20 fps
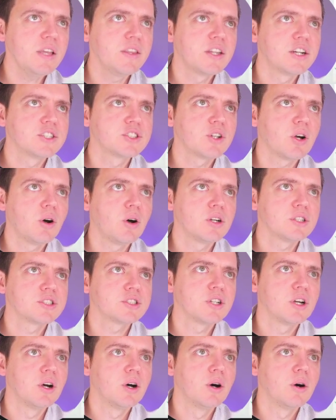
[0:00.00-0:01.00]
There's
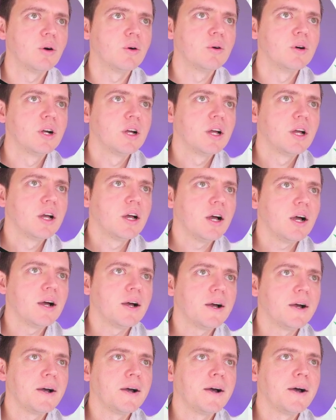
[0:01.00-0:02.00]
also
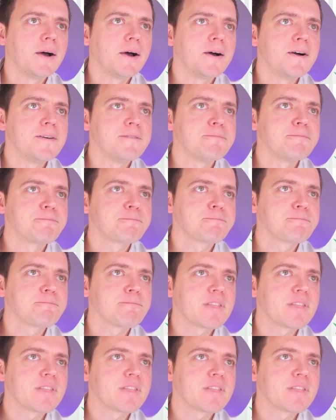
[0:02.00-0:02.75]
um,